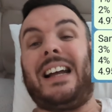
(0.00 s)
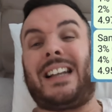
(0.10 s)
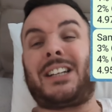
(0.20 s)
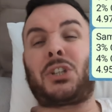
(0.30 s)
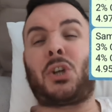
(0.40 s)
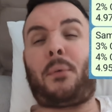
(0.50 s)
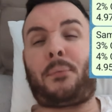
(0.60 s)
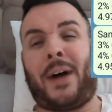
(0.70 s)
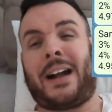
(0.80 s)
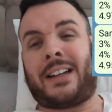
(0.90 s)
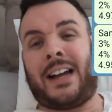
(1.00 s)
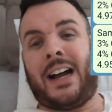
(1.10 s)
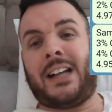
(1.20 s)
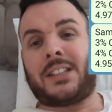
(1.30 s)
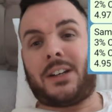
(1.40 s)
This is not fact,
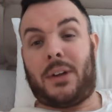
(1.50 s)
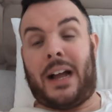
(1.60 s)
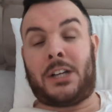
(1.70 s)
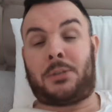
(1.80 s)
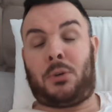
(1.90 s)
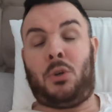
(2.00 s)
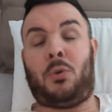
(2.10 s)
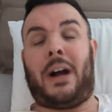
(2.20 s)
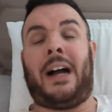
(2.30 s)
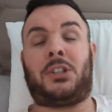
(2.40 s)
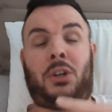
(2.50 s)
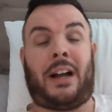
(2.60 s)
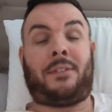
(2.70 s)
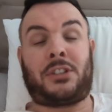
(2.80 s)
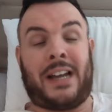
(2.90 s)
guys. As you, as you,
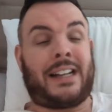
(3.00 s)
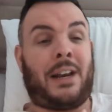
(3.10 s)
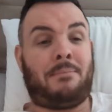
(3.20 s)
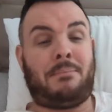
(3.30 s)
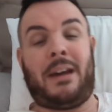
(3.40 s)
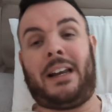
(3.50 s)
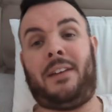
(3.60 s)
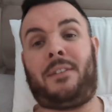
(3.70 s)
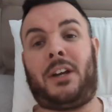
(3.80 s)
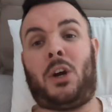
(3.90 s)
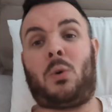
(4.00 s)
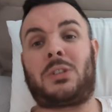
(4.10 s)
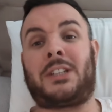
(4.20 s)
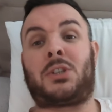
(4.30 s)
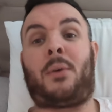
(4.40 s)
I've said in a million videos,
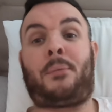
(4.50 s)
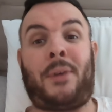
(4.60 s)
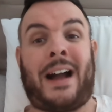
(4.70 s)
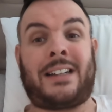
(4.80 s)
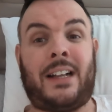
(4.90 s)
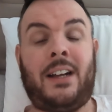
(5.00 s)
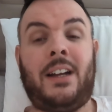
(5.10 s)
it's not fact.